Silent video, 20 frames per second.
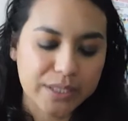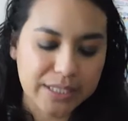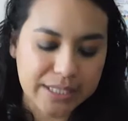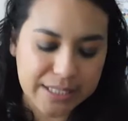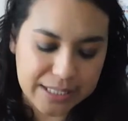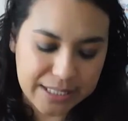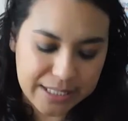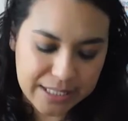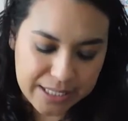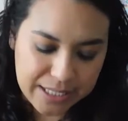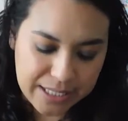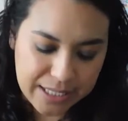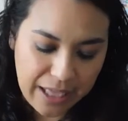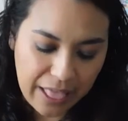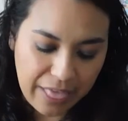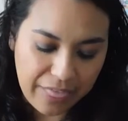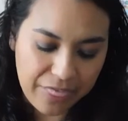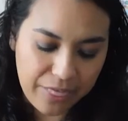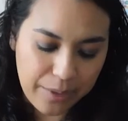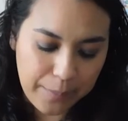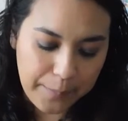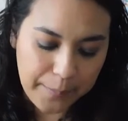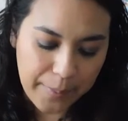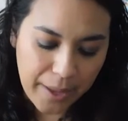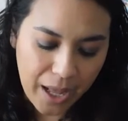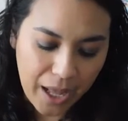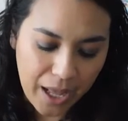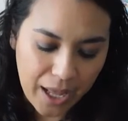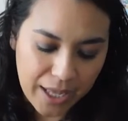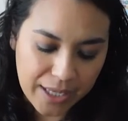reading The
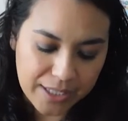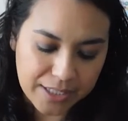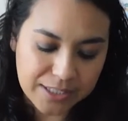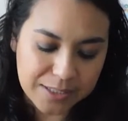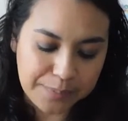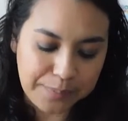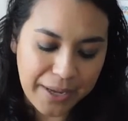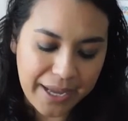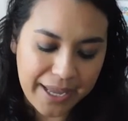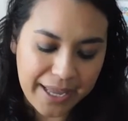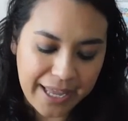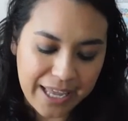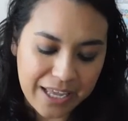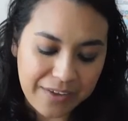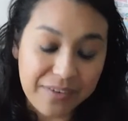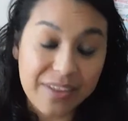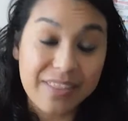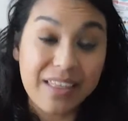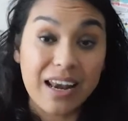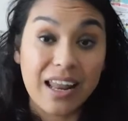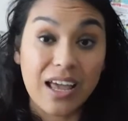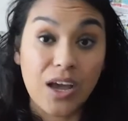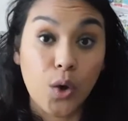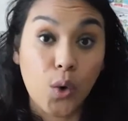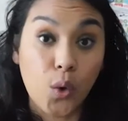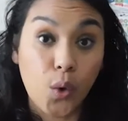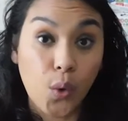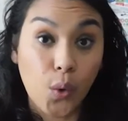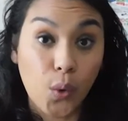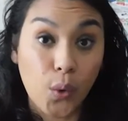Boss by Eva de
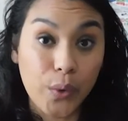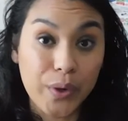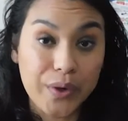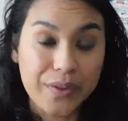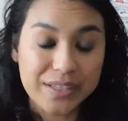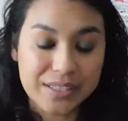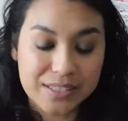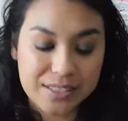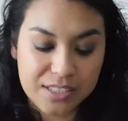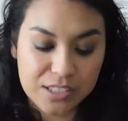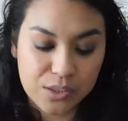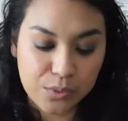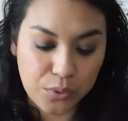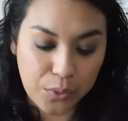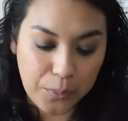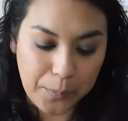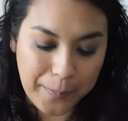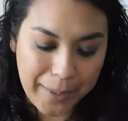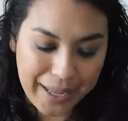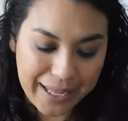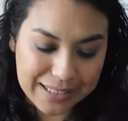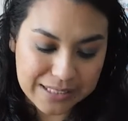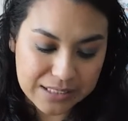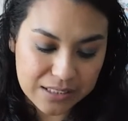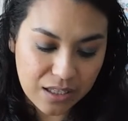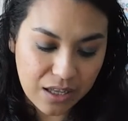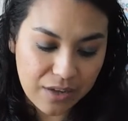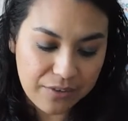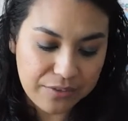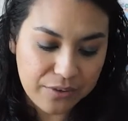Leon. This is a romance
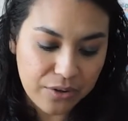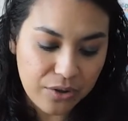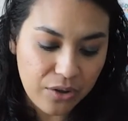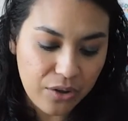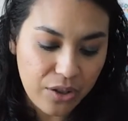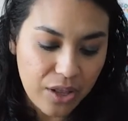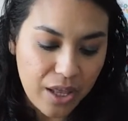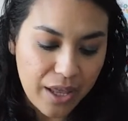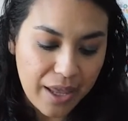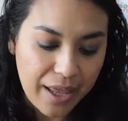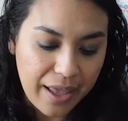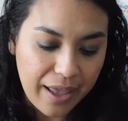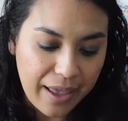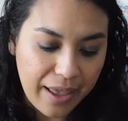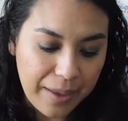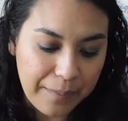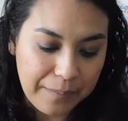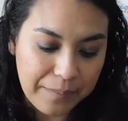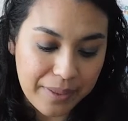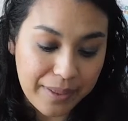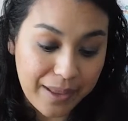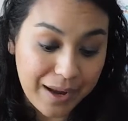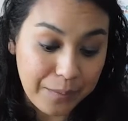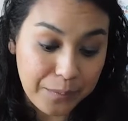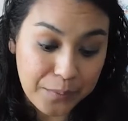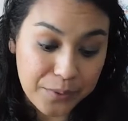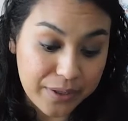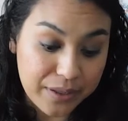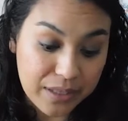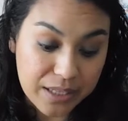novel that
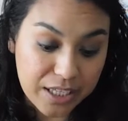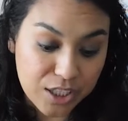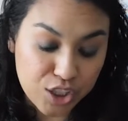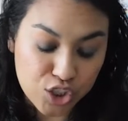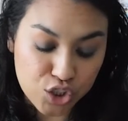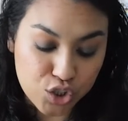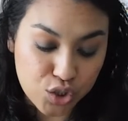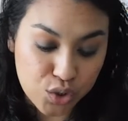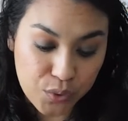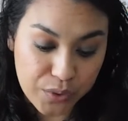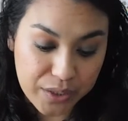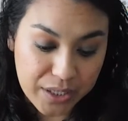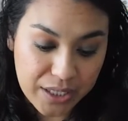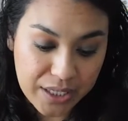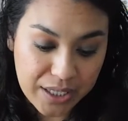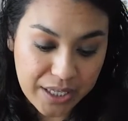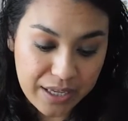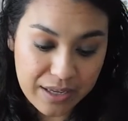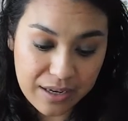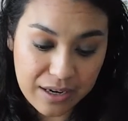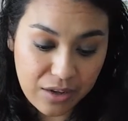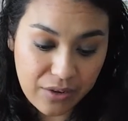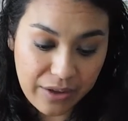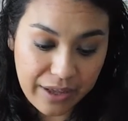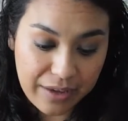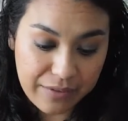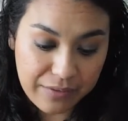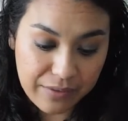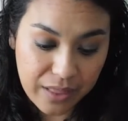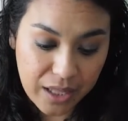I'm really enjoying, and I'll
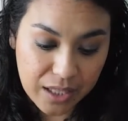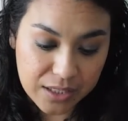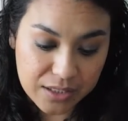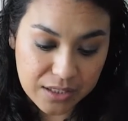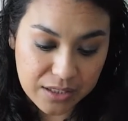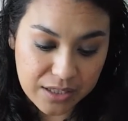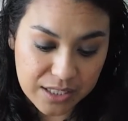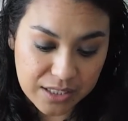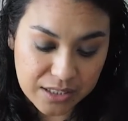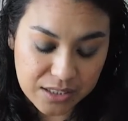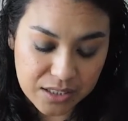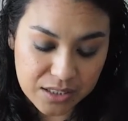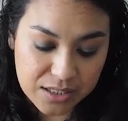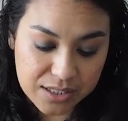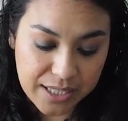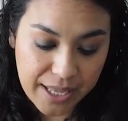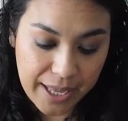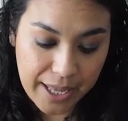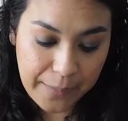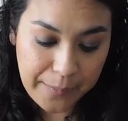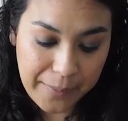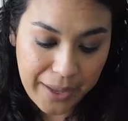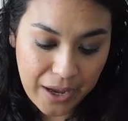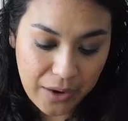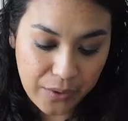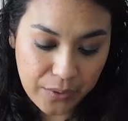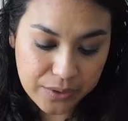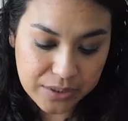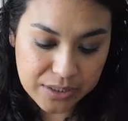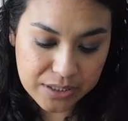have lots of things to say
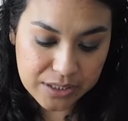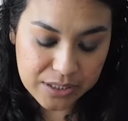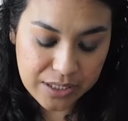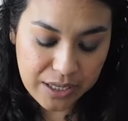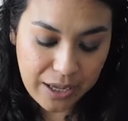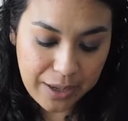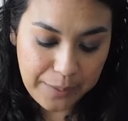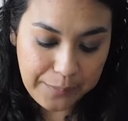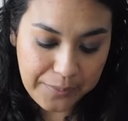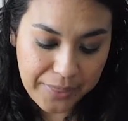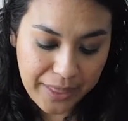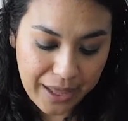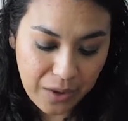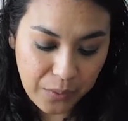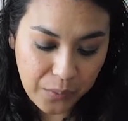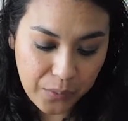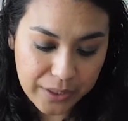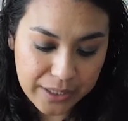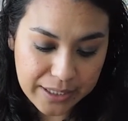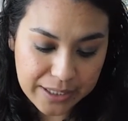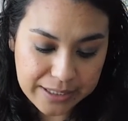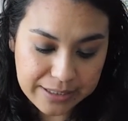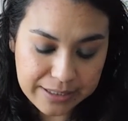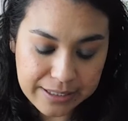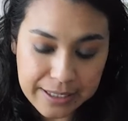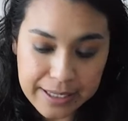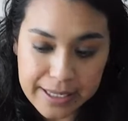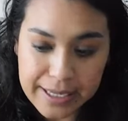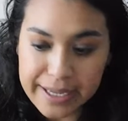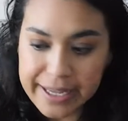about that one.
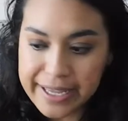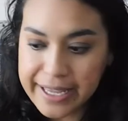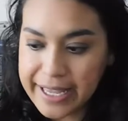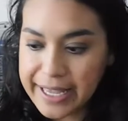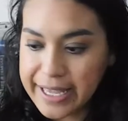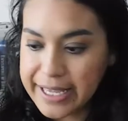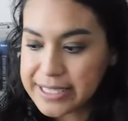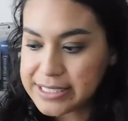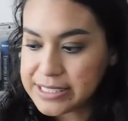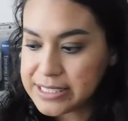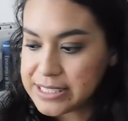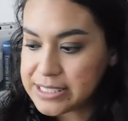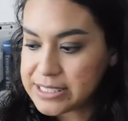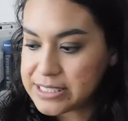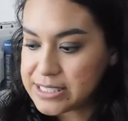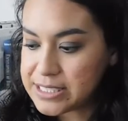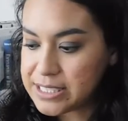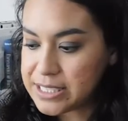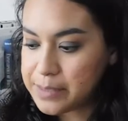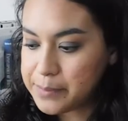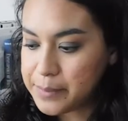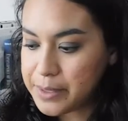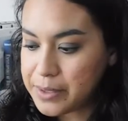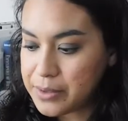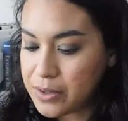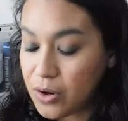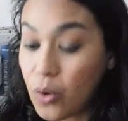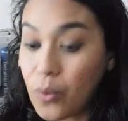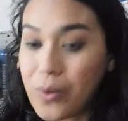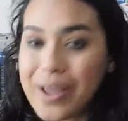And let's see,
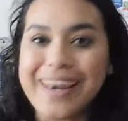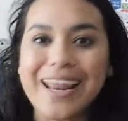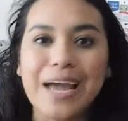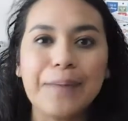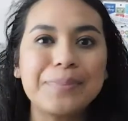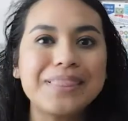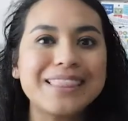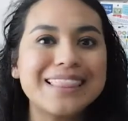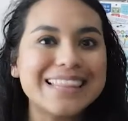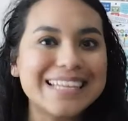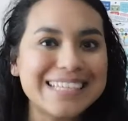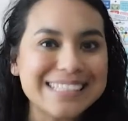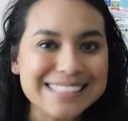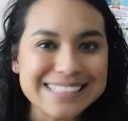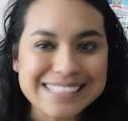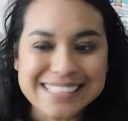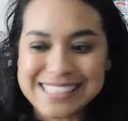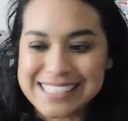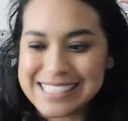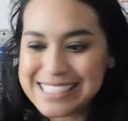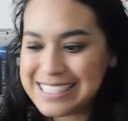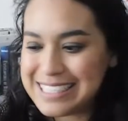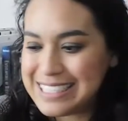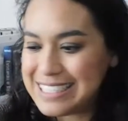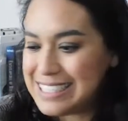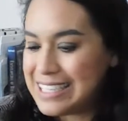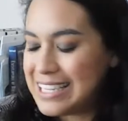and I'm listening